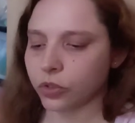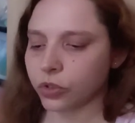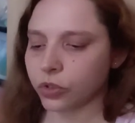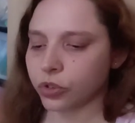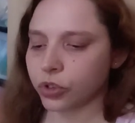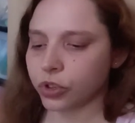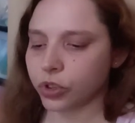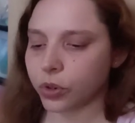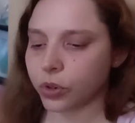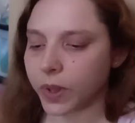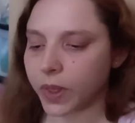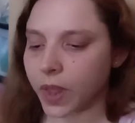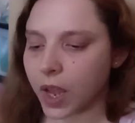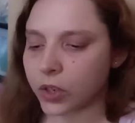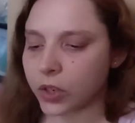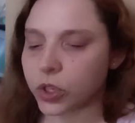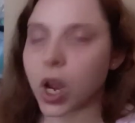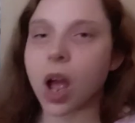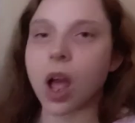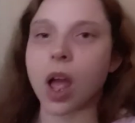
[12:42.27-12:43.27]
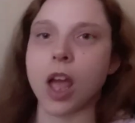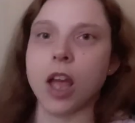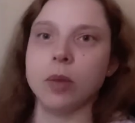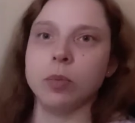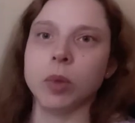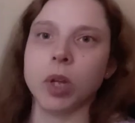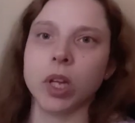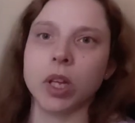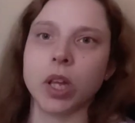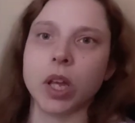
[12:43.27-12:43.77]
during that time,
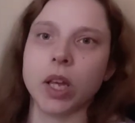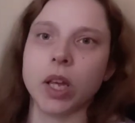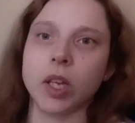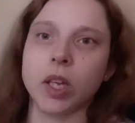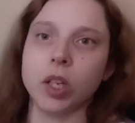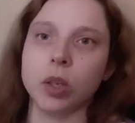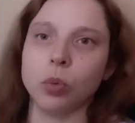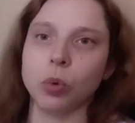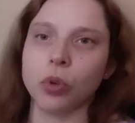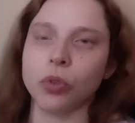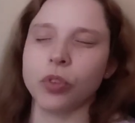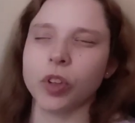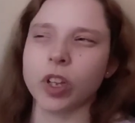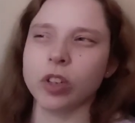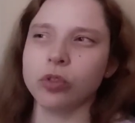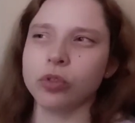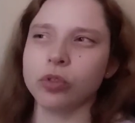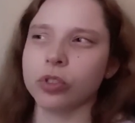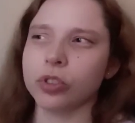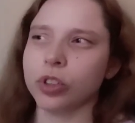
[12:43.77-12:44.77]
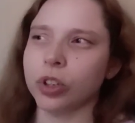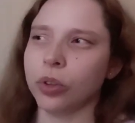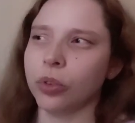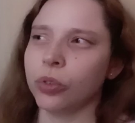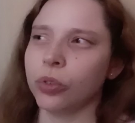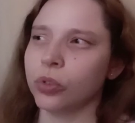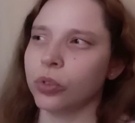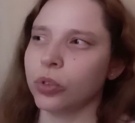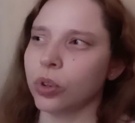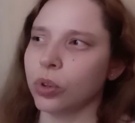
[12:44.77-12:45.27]
he was
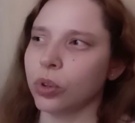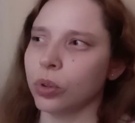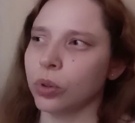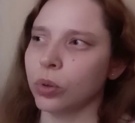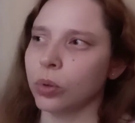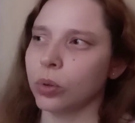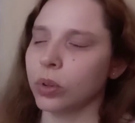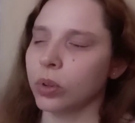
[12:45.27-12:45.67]
introduced to,